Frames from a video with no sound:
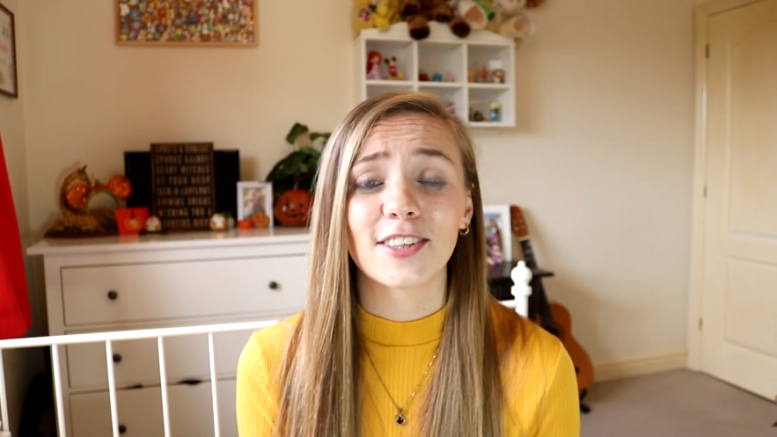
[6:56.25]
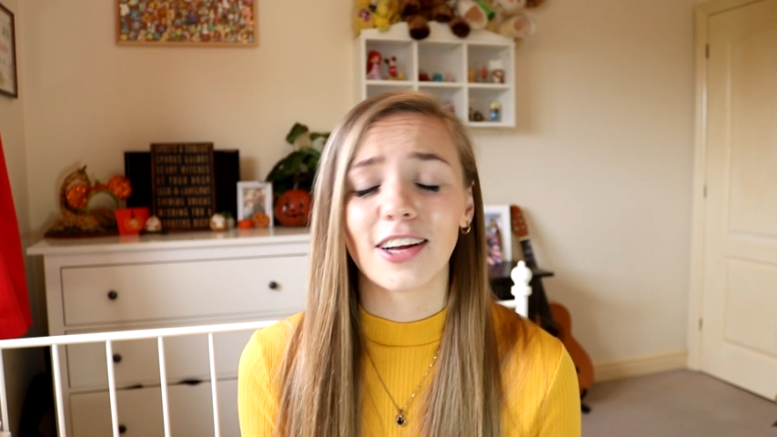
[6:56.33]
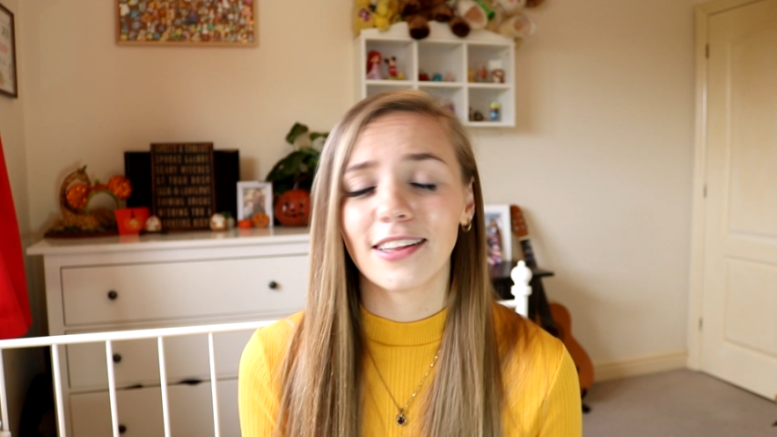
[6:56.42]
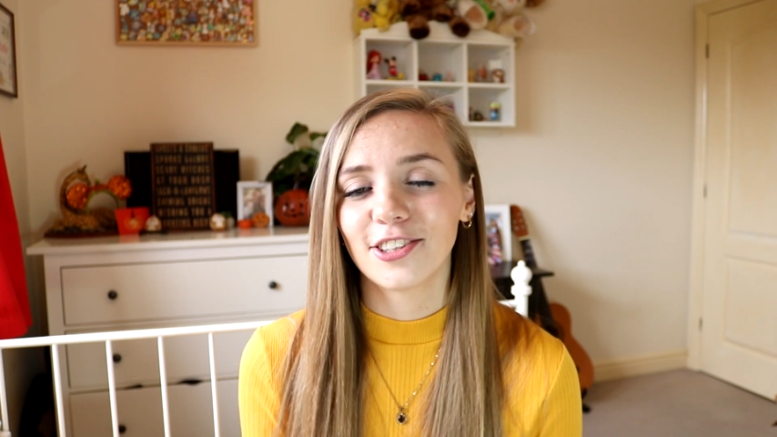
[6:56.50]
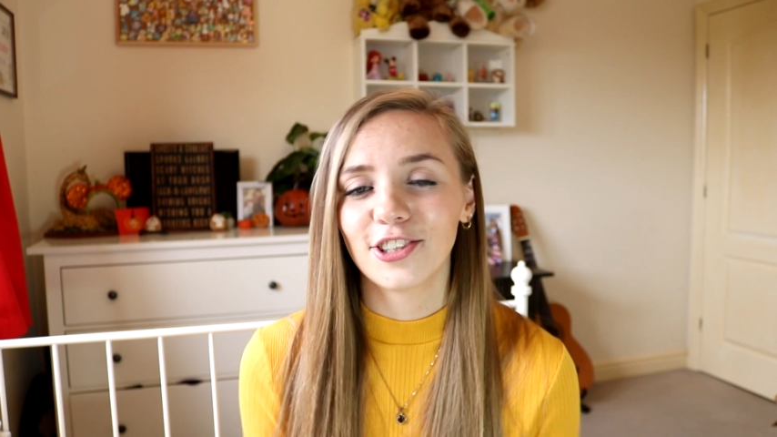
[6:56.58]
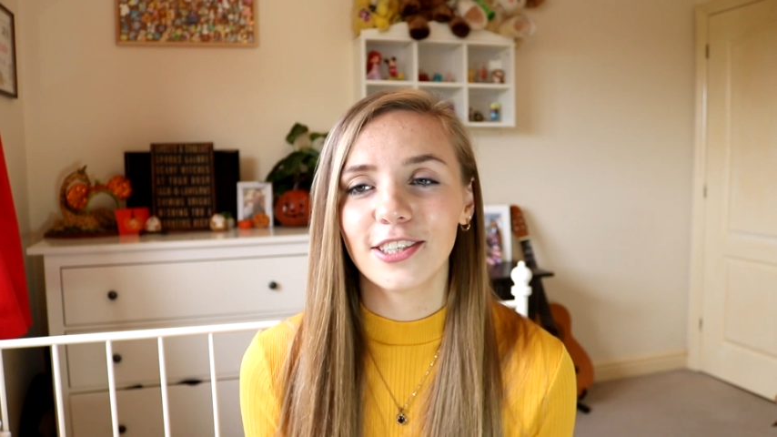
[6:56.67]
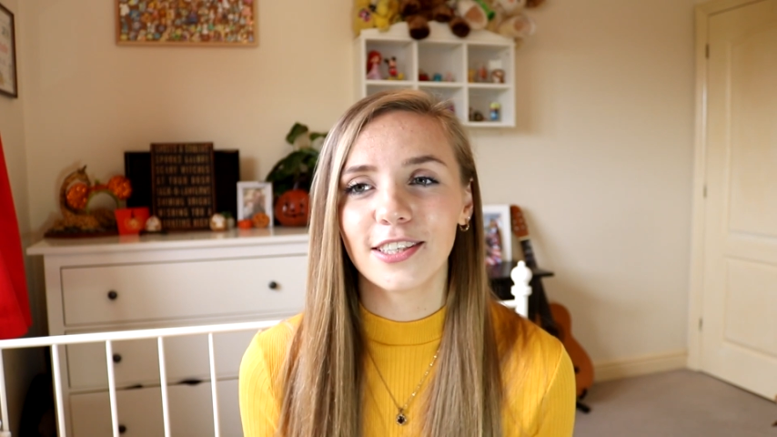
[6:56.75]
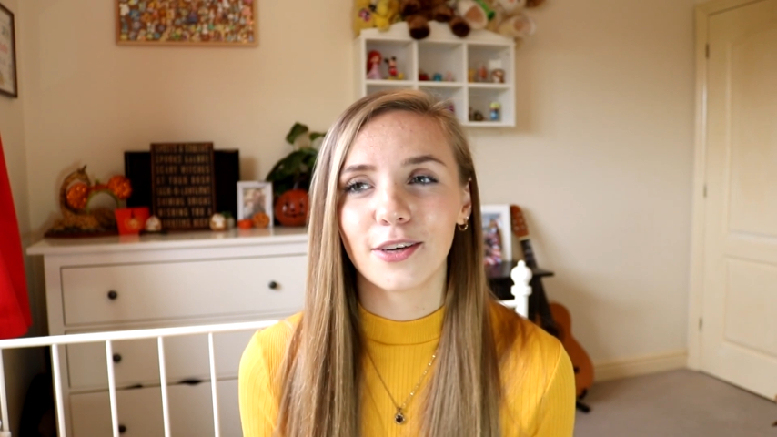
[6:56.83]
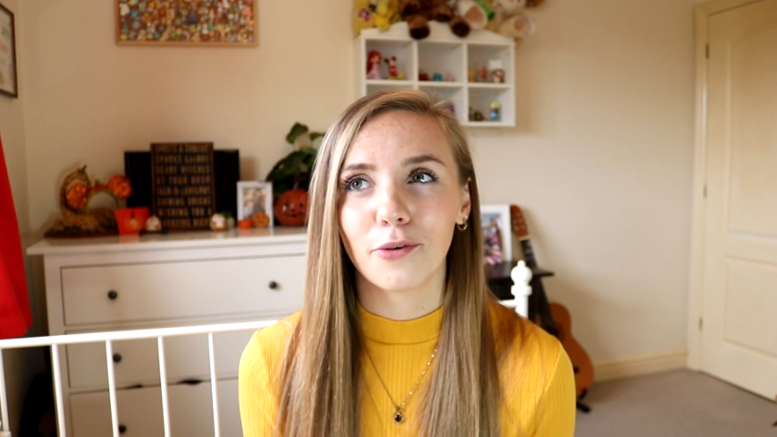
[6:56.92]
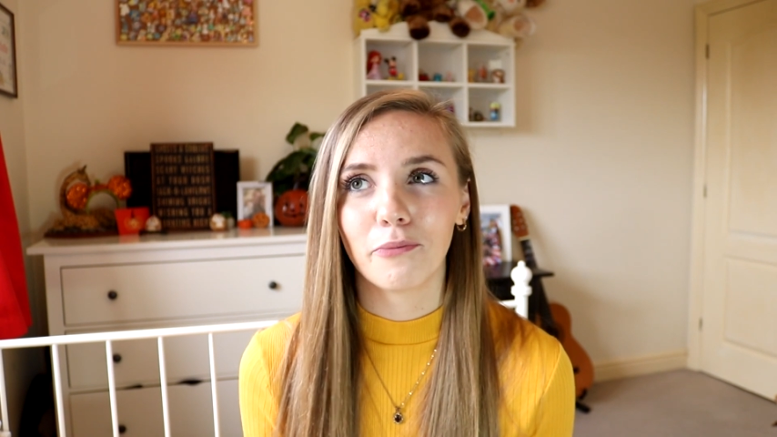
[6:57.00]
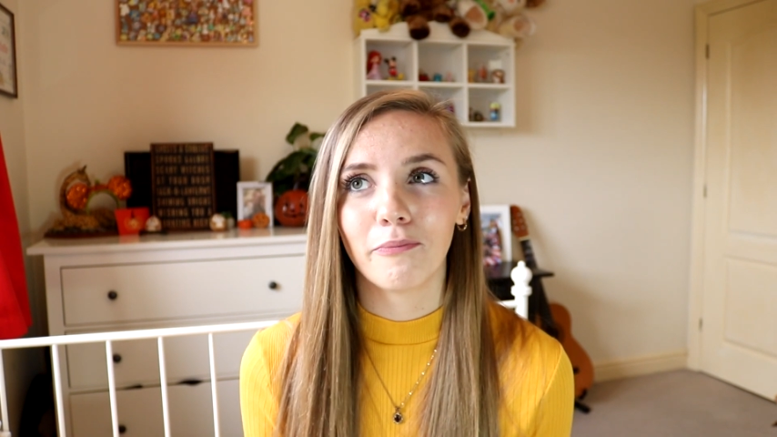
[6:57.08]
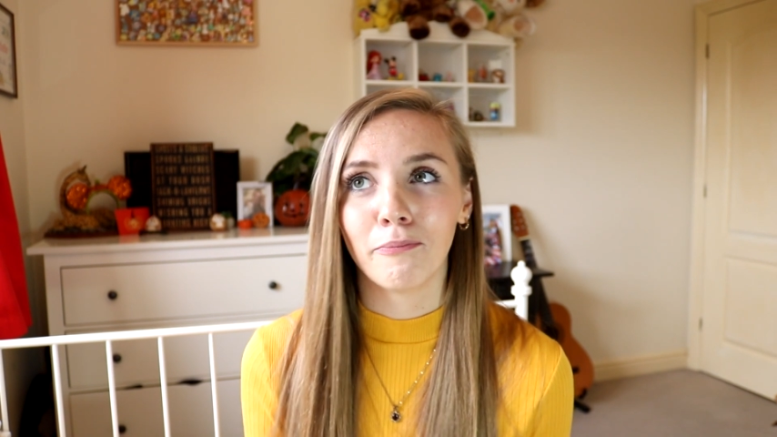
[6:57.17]
I literally
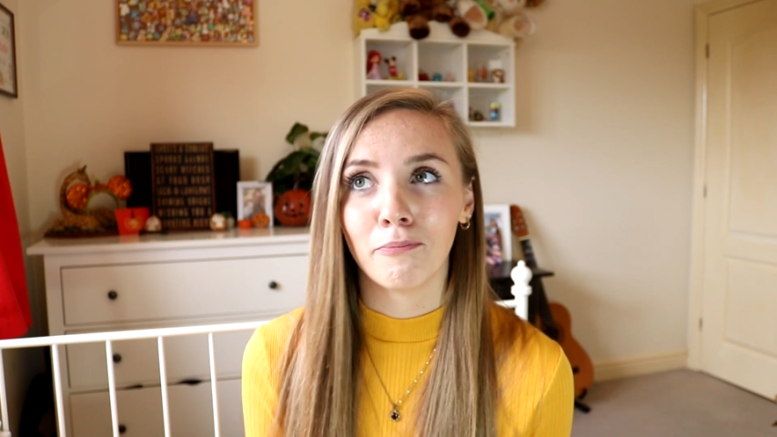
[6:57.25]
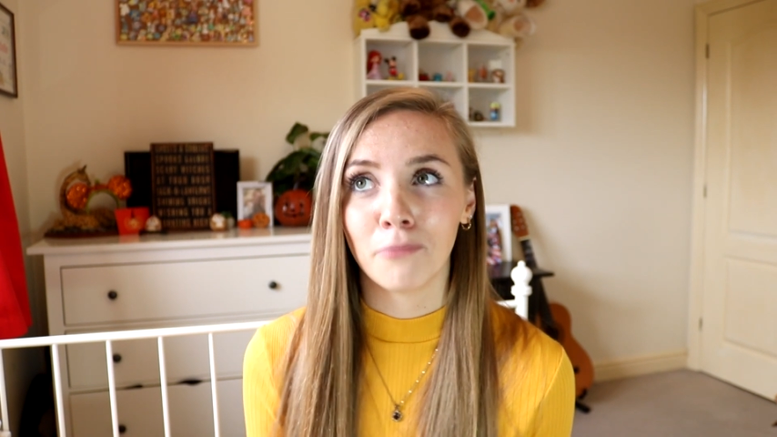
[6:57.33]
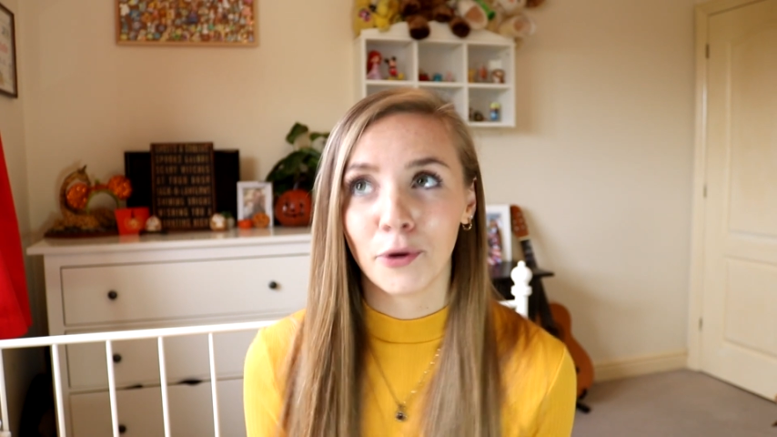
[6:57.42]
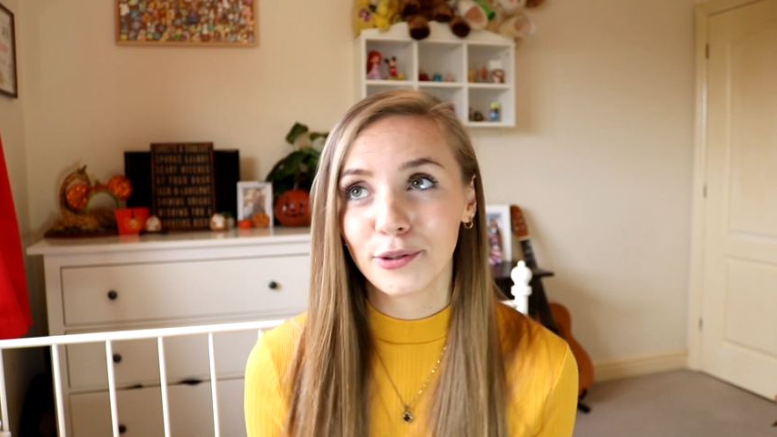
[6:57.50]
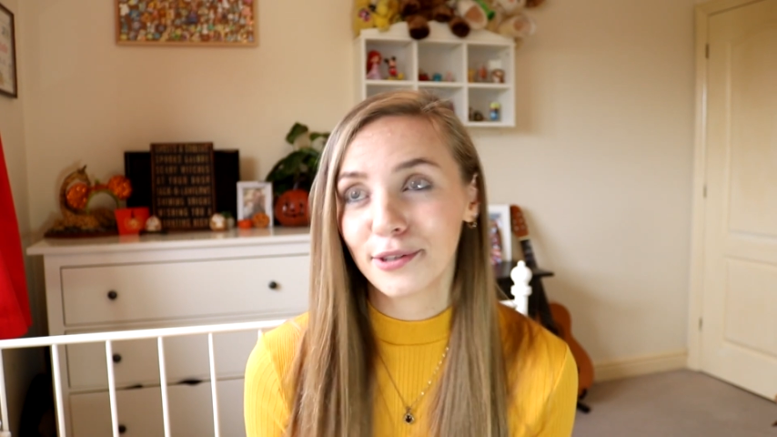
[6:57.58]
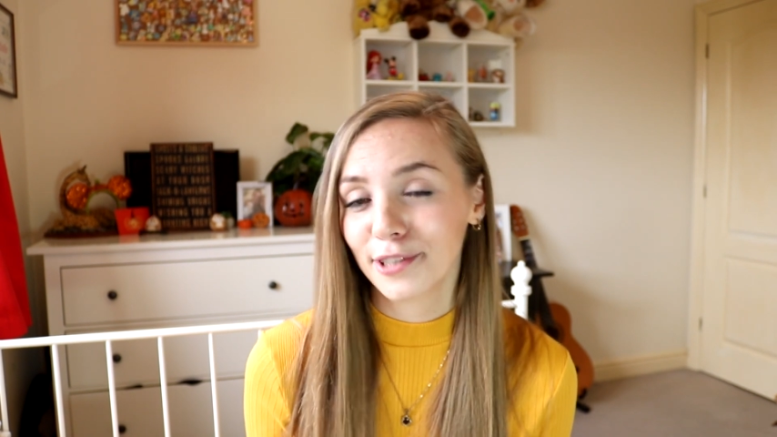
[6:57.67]
most of